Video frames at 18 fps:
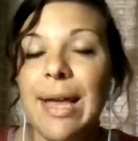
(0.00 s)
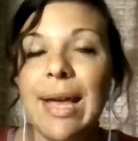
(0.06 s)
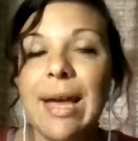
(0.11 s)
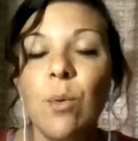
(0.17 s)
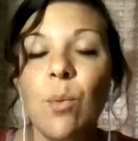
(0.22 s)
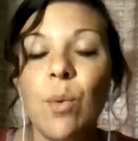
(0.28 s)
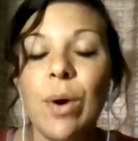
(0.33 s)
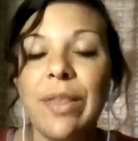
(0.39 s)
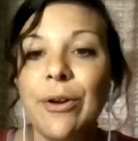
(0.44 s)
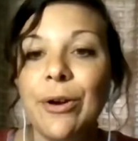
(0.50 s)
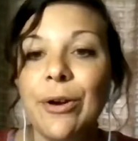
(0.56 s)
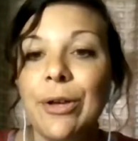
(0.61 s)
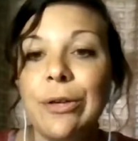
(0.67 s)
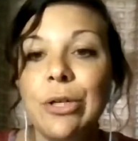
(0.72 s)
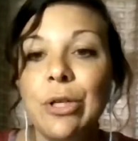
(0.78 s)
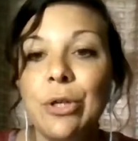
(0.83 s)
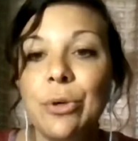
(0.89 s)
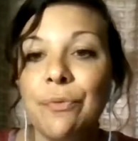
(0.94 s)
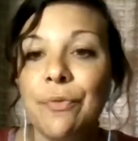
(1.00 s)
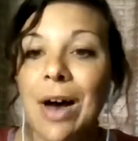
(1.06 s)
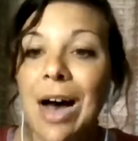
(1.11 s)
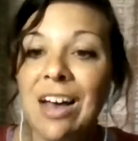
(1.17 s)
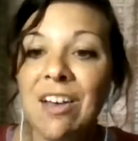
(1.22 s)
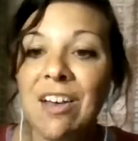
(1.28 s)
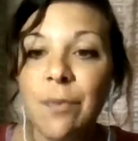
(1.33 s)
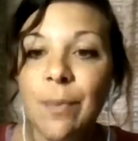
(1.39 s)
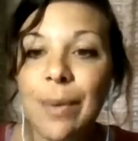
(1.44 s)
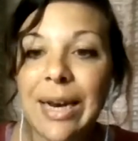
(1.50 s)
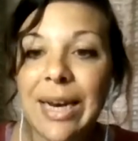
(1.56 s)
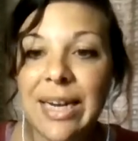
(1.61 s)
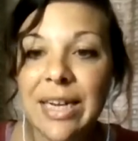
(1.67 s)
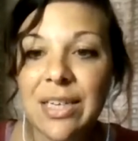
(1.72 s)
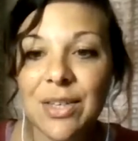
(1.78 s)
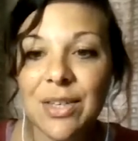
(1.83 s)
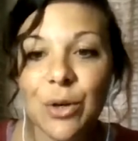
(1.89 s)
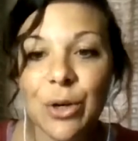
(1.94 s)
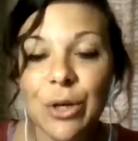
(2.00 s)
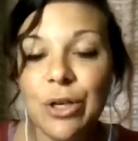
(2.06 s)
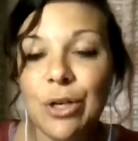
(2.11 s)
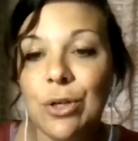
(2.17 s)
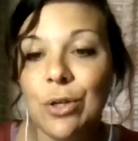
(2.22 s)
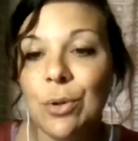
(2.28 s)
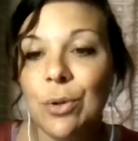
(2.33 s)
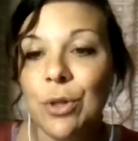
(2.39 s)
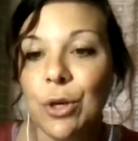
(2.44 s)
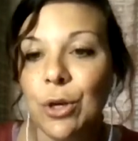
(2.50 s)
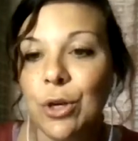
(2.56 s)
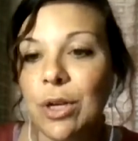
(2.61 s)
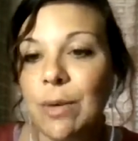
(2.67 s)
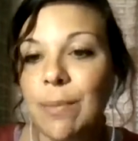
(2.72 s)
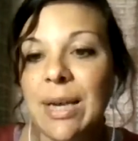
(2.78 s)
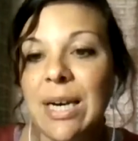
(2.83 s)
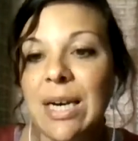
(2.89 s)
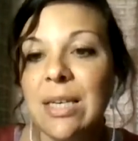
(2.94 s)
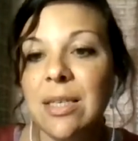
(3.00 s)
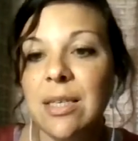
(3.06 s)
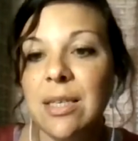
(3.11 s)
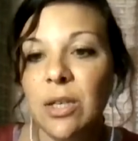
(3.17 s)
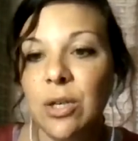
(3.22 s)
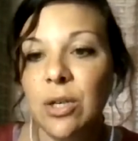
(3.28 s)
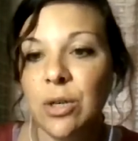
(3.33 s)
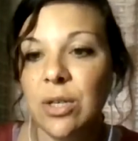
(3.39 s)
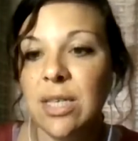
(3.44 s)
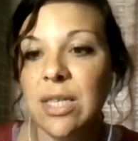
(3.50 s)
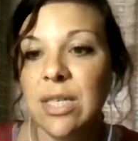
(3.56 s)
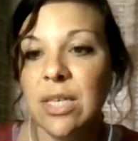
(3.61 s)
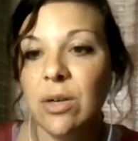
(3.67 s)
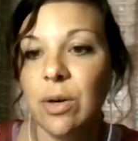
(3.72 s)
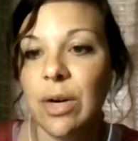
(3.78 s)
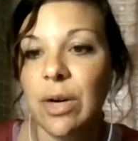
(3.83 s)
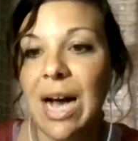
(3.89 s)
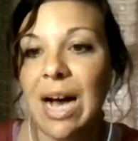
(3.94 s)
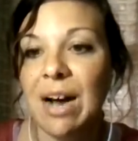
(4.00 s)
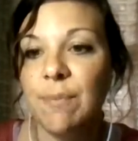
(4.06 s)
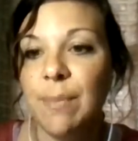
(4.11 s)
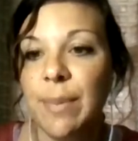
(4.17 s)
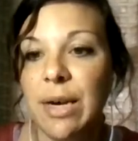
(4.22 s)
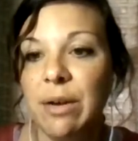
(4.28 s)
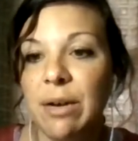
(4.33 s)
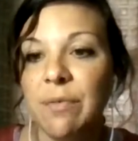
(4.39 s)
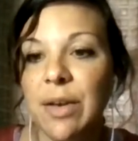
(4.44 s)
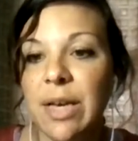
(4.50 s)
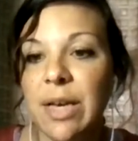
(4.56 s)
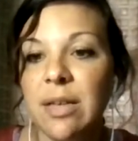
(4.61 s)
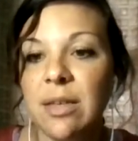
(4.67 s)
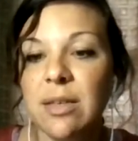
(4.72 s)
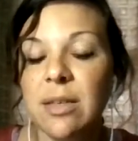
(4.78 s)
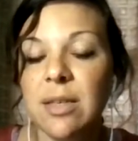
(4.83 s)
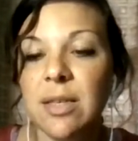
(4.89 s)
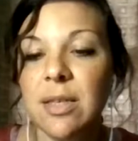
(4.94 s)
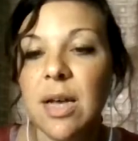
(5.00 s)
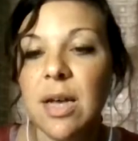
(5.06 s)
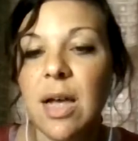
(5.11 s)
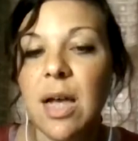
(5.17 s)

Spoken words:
whether you do 5 minutes or you do 30 minutes, you're still going to have benefits.